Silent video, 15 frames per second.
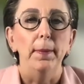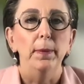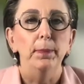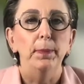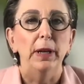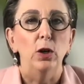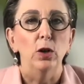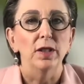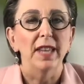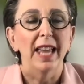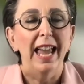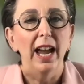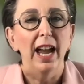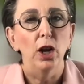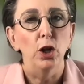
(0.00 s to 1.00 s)
Because
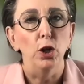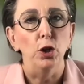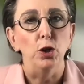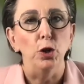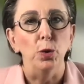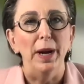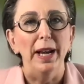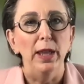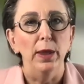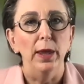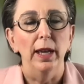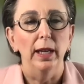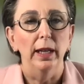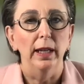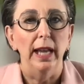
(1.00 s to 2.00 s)
how you do
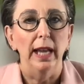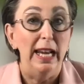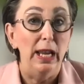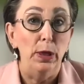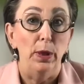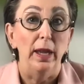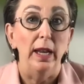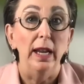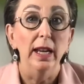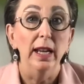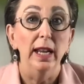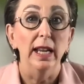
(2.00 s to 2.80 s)
anything